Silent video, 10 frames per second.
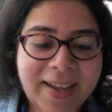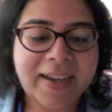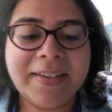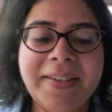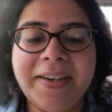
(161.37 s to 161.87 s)

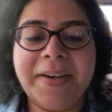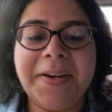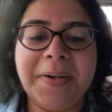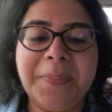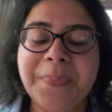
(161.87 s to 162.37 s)
that,
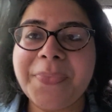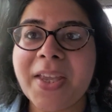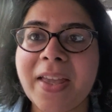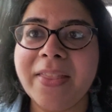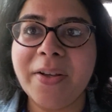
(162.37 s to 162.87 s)

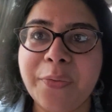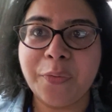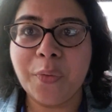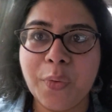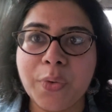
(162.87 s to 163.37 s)
the
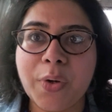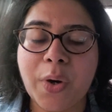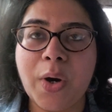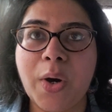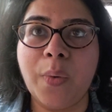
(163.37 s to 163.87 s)
food
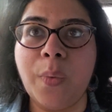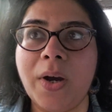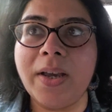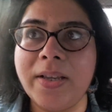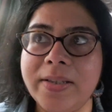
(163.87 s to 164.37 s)

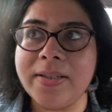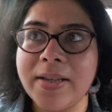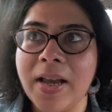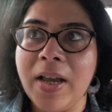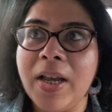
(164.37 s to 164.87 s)
was
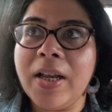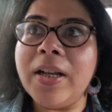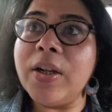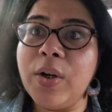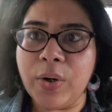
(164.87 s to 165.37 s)

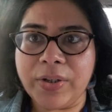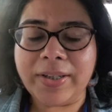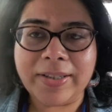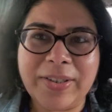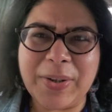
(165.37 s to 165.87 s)

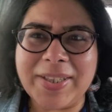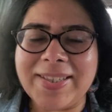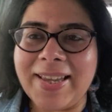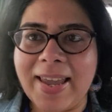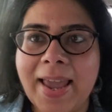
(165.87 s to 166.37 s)
good, you can
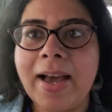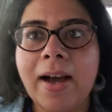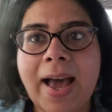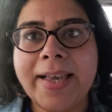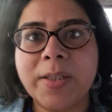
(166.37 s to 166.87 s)
say,
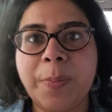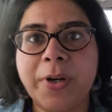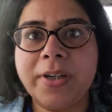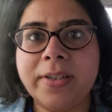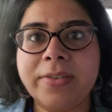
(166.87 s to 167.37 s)
as
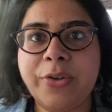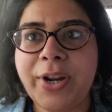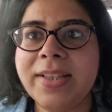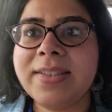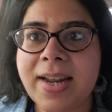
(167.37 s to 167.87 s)
per
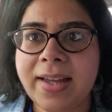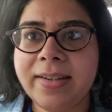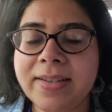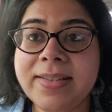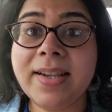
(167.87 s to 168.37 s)
train
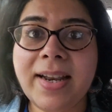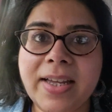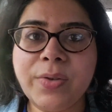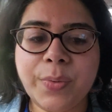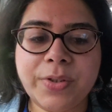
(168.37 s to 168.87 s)
standards. The
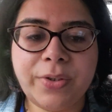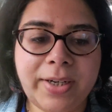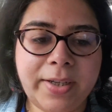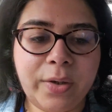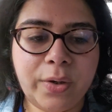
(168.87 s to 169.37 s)
lunch was really